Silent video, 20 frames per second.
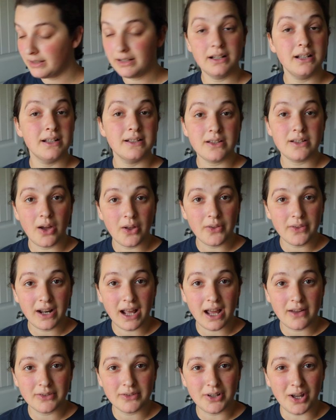is all that I
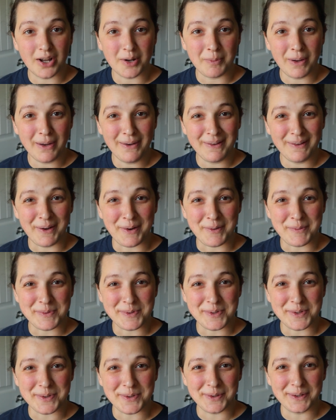have to talk about. I hope
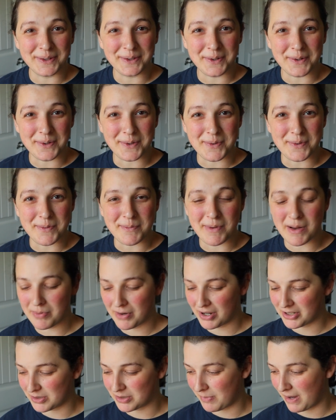you enjoyed going through my
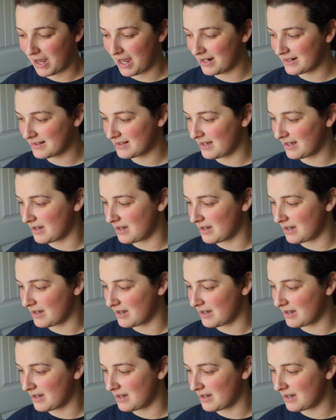project bags.